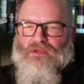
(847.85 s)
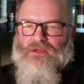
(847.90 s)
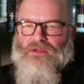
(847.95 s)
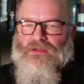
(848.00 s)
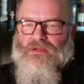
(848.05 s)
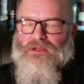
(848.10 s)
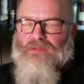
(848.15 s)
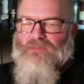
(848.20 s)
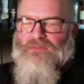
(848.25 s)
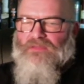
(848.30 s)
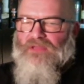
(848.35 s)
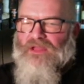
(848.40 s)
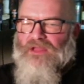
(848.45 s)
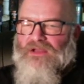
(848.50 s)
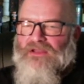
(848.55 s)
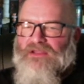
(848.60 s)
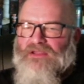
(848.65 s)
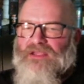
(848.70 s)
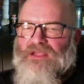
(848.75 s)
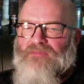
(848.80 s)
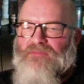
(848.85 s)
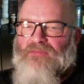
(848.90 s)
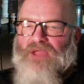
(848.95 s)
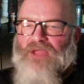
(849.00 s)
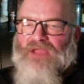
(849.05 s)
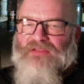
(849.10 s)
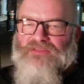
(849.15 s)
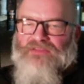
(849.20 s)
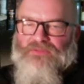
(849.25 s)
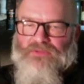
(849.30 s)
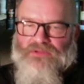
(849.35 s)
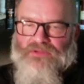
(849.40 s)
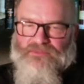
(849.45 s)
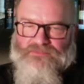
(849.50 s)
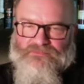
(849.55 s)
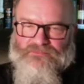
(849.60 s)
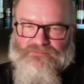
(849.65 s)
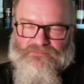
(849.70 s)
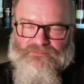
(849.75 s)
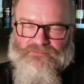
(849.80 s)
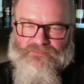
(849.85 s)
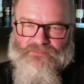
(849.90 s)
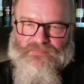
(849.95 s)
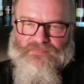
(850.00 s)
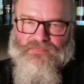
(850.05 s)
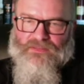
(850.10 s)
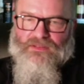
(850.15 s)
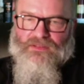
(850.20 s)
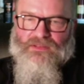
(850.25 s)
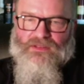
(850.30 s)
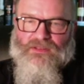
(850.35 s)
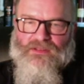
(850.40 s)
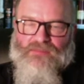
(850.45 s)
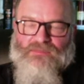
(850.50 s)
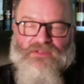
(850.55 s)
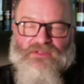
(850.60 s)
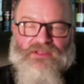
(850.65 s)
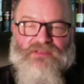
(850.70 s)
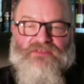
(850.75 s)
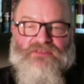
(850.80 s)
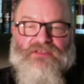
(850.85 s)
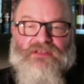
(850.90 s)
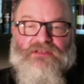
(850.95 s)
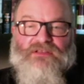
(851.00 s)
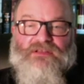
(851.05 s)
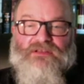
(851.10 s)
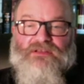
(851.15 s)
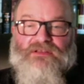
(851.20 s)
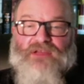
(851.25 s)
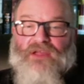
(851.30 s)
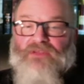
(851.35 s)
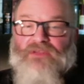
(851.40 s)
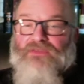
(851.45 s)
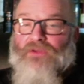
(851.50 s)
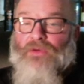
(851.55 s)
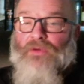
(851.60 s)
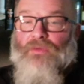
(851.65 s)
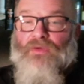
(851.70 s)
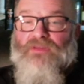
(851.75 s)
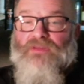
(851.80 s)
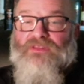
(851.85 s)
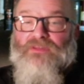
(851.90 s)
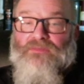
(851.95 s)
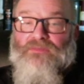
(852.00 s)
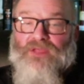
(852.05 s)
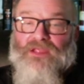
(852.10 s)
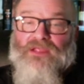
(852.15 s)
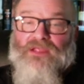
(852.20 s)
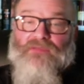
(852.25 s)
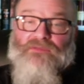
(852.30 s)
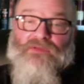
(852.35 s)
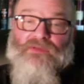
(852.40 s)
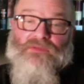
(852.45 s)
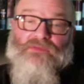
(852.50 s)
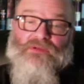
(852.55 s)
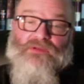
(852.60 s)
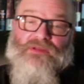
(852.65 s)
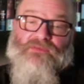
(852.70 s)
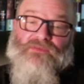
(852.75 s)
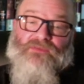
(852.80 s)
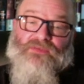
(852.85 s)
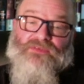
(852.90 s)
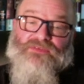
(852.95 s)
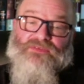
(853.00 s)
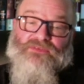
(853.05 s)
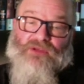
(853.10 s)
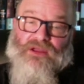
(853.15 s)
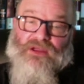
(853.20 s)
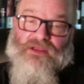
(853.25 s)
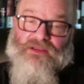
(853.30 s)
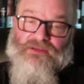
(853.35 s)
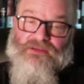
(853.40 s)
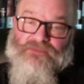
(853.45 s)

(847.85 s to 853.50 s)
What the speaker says: I'm glad I came back to it, because I did not know what to make of it when I first tried it.